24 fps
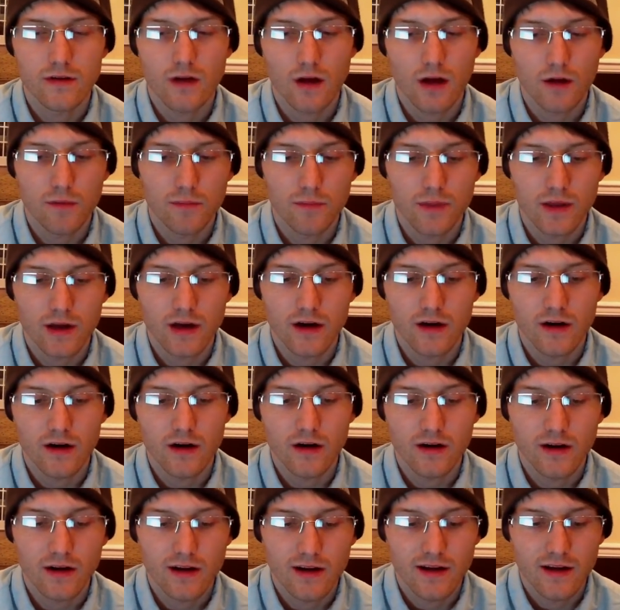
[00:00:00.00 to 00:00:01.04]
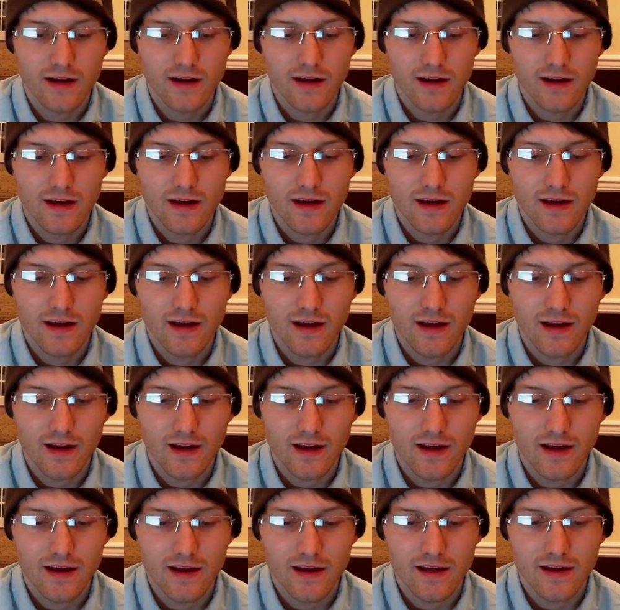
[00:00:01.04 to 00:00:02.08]
up there,
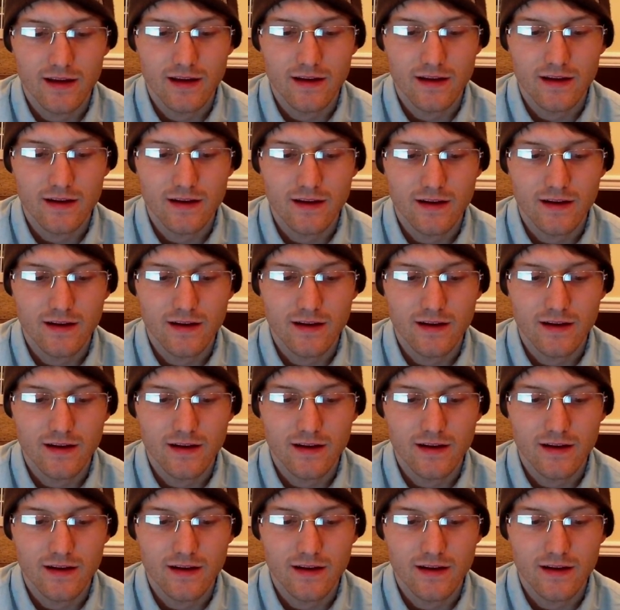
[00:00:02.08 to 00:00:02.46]
and